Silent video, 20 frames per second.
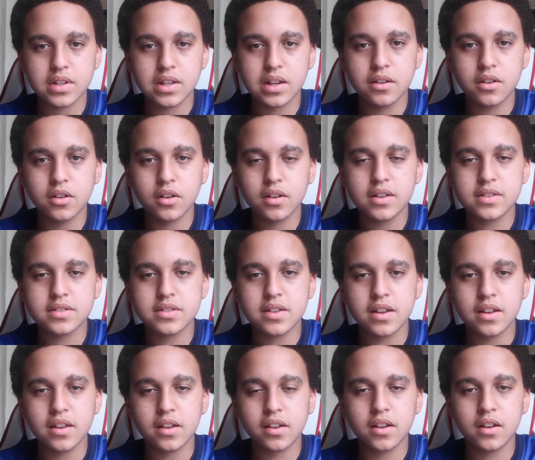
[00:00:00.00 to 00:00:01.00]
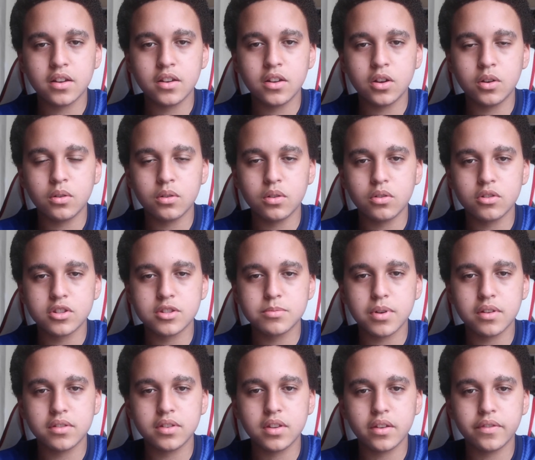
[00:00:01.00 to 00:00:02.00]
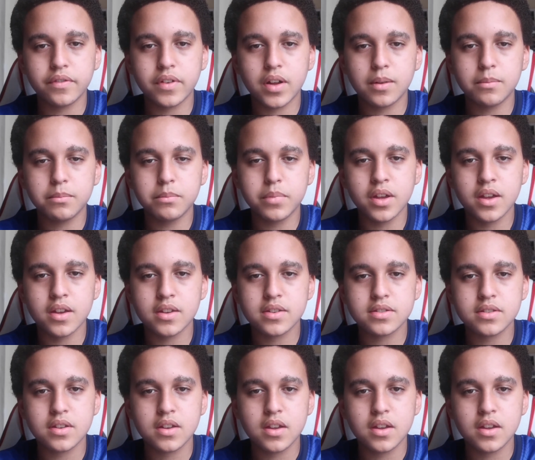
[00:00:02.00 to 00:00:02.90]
I'm not going to say like I know loads about their fan base,